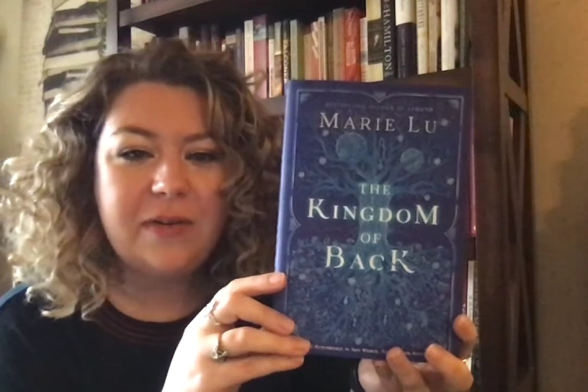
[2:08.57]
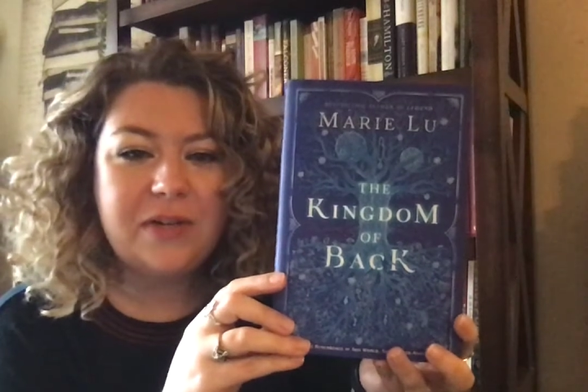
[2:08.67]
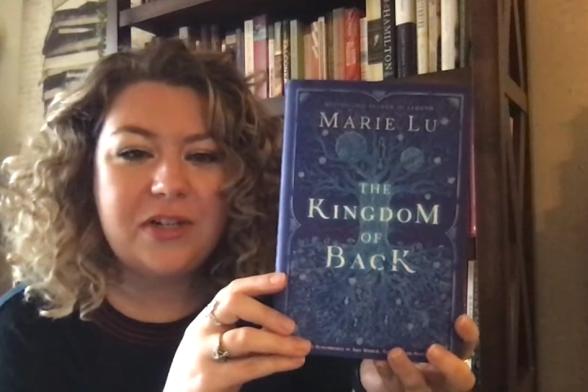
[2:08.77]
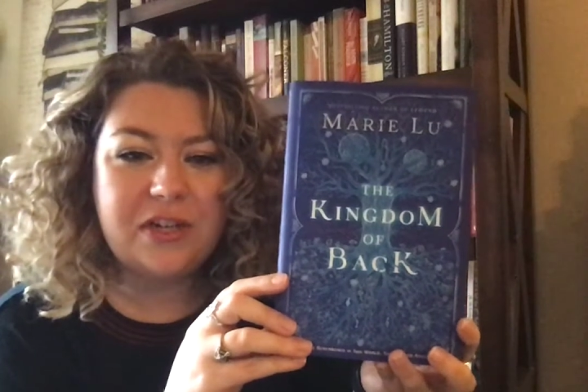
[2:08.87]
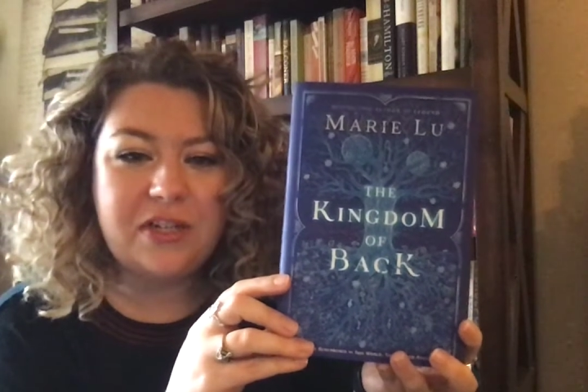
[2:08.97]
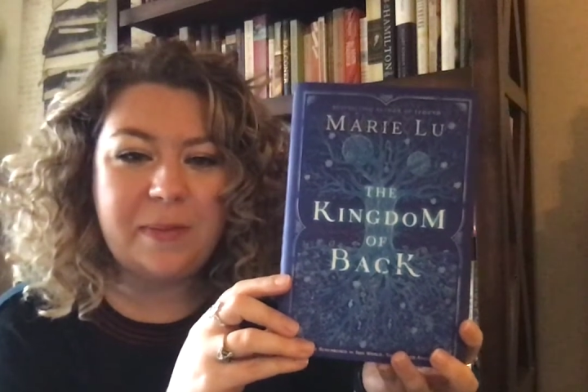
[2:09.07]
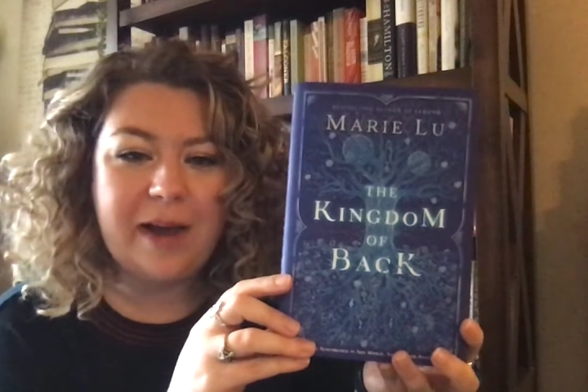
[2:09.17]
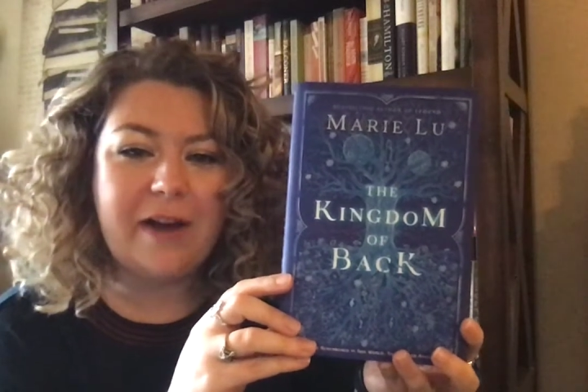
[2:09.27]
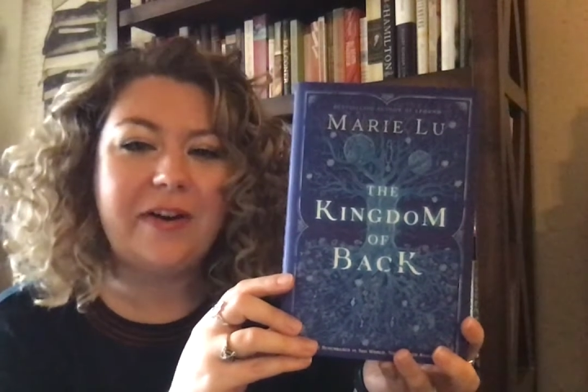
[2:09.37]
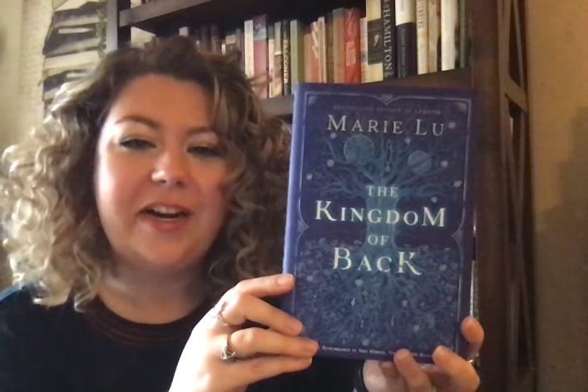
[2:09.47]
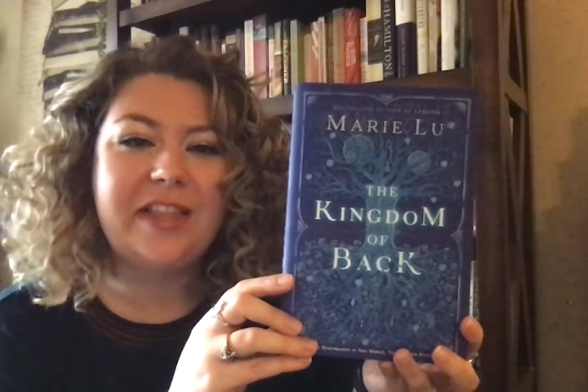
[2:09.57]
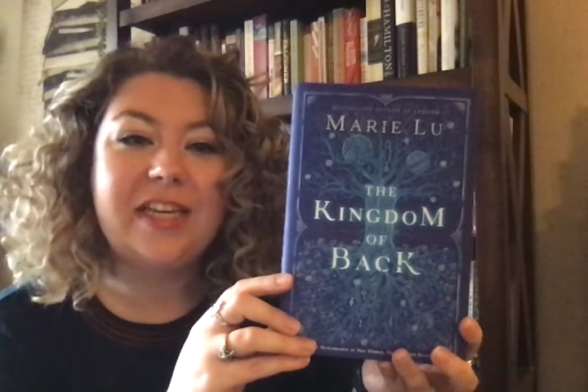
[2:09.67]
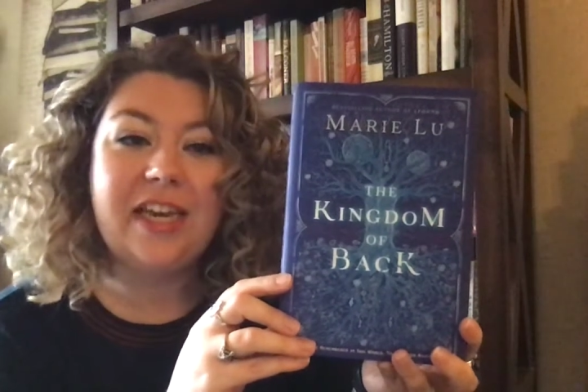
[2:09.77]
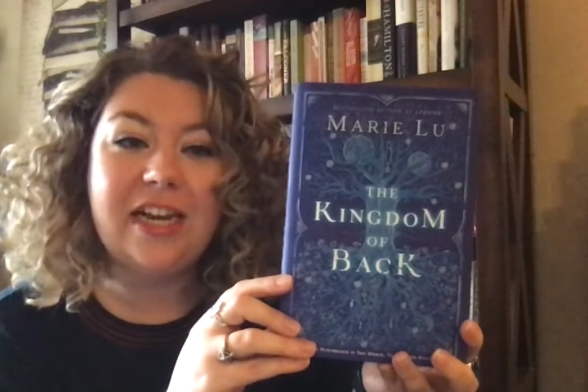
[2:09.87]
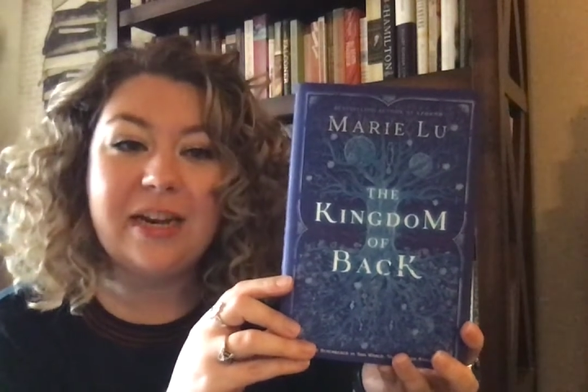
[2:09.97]
return to power in the
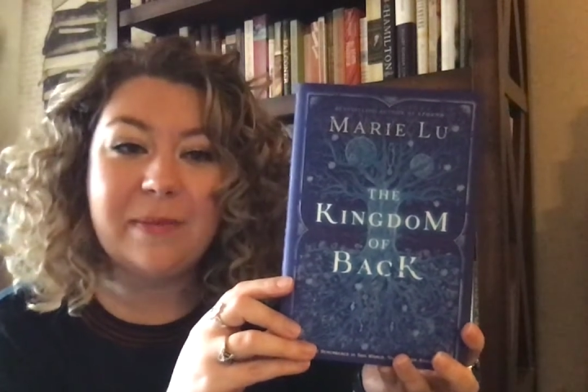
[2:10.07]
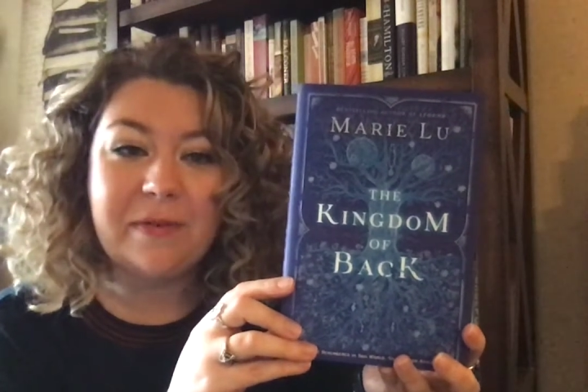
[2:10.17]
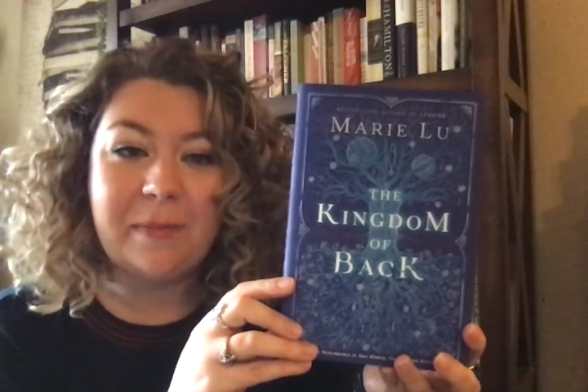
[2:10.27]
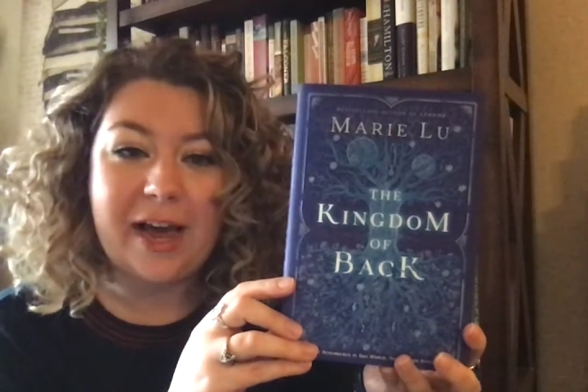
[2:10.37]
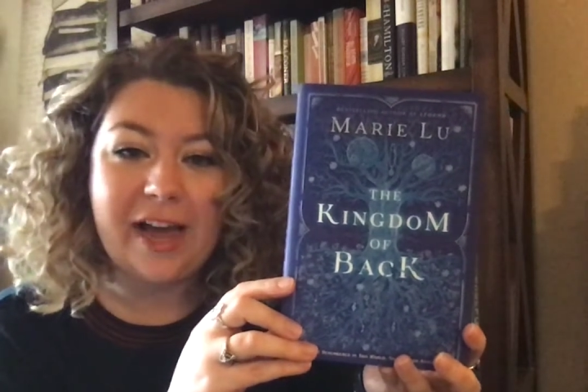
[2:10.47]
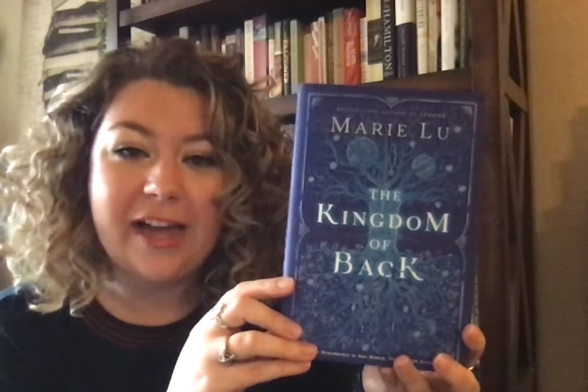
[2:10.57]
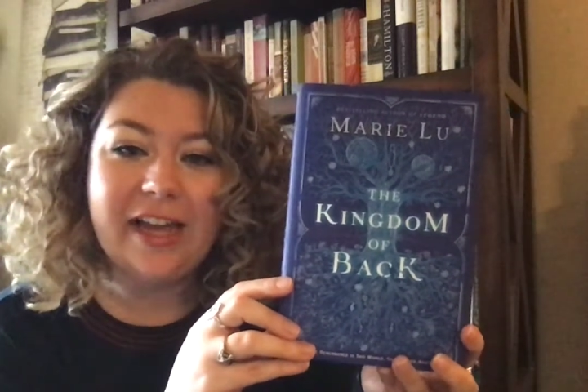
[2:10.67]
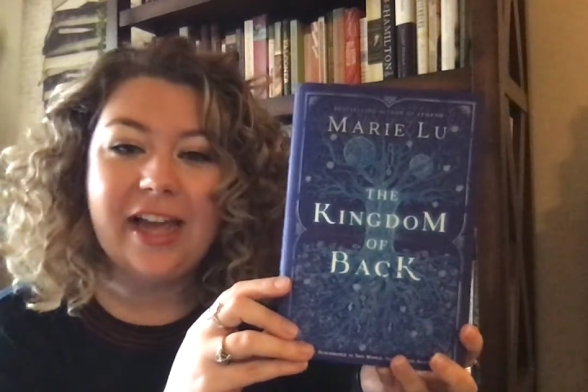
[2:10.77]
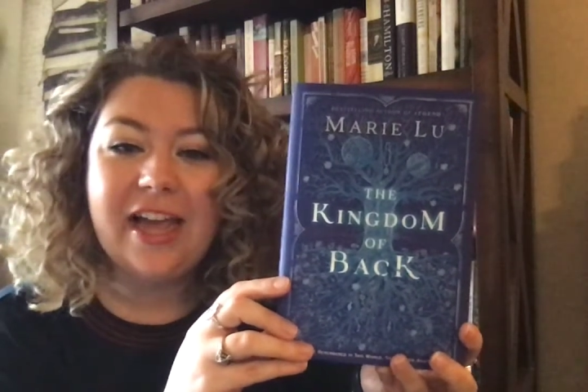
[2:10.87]
Kingdom of Back